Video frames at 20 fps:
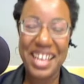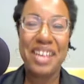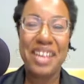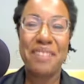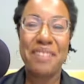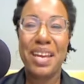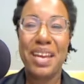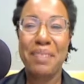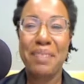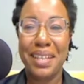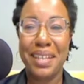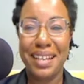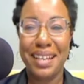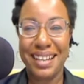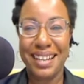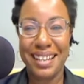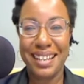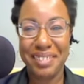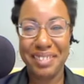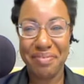and maybe
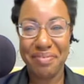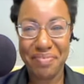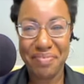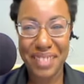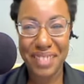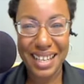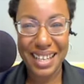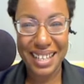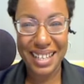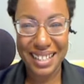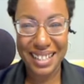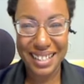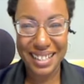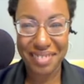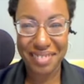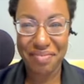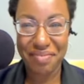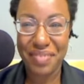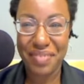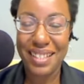uh,
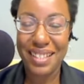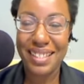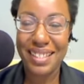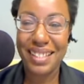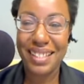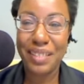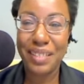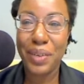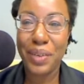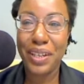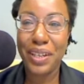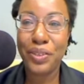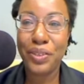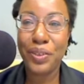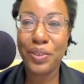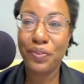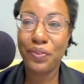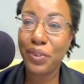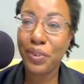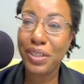um, someone who
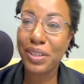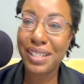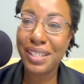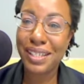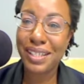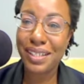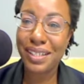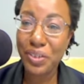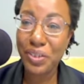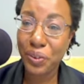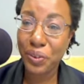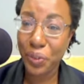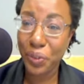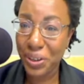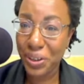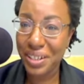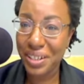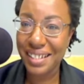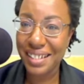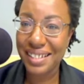enforces local
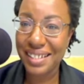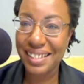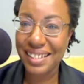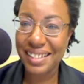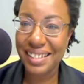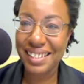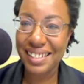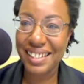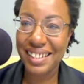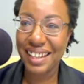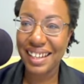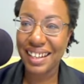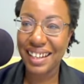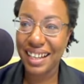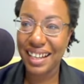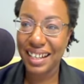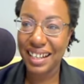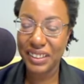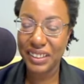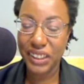ordinances can
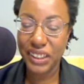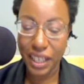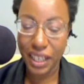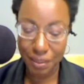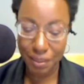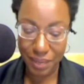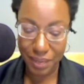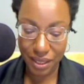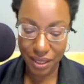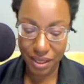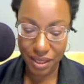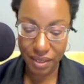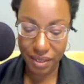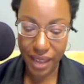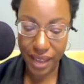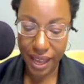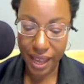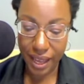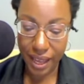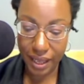kind of chime in on
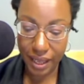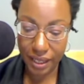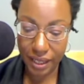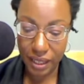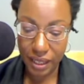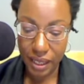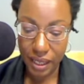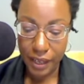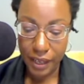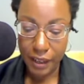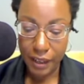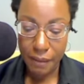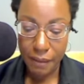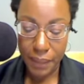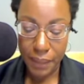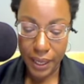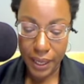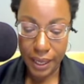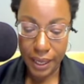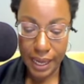that.
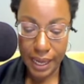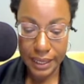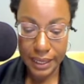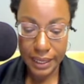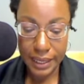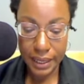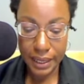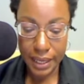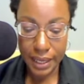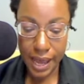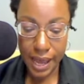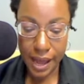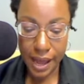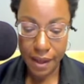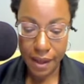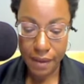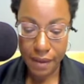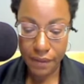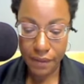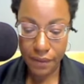But I did
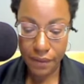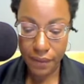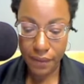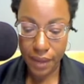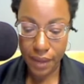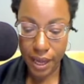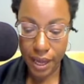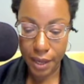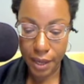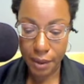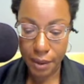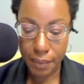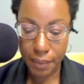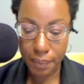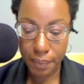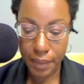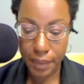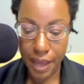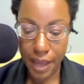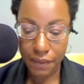have
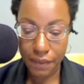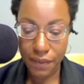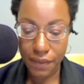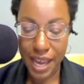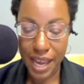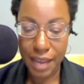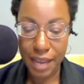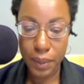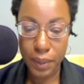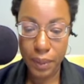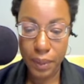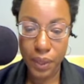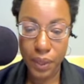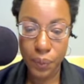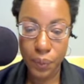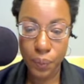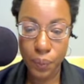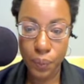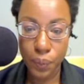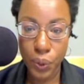um, a
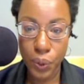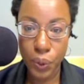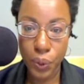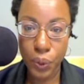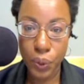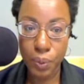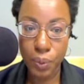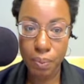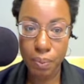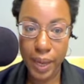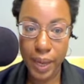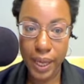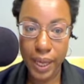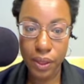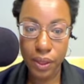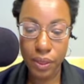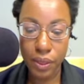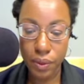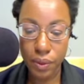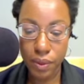family who made
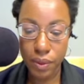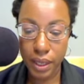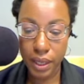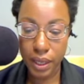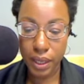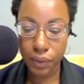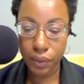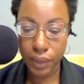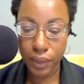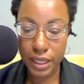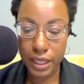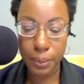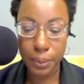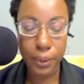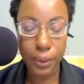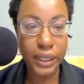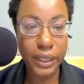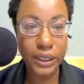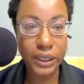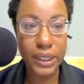it through the Great
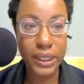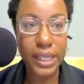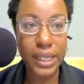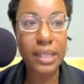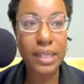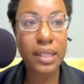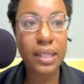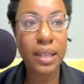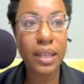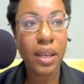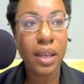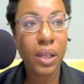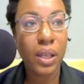Depression,